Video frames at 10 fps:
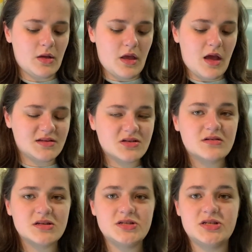as
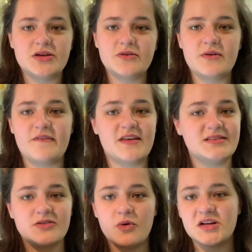long as you, if there's
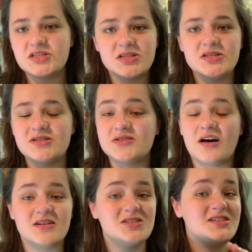a question you need to
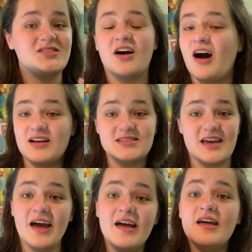ask, you need to ask
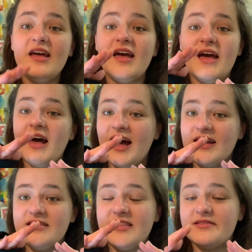it.
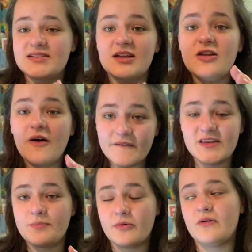And there is a lot of
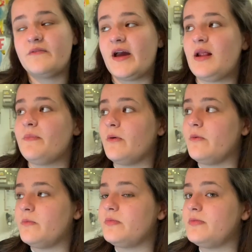support
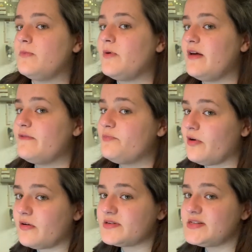available. With
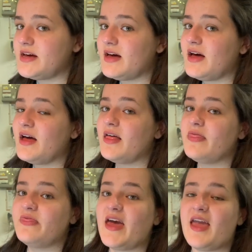Proctor,
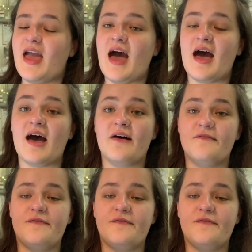they have